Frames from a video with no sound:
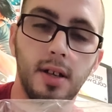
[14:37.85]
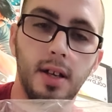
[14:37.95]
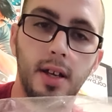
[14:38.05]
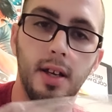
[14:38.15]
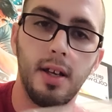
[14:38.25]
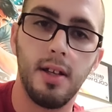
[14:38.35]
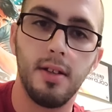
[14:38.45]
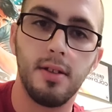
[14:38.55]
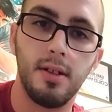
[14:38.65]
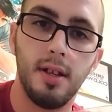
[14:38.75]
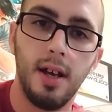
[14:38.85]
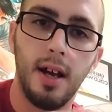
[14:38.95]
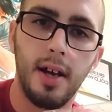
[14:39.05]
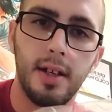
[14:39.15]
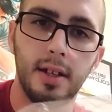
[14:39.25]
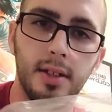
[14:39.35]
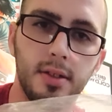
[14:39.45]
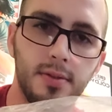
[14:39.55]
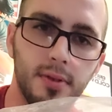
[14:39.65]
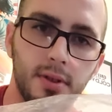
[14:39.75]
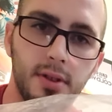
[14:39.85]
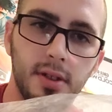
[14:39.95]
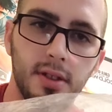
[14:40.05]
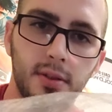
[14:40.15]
and I got this for $6.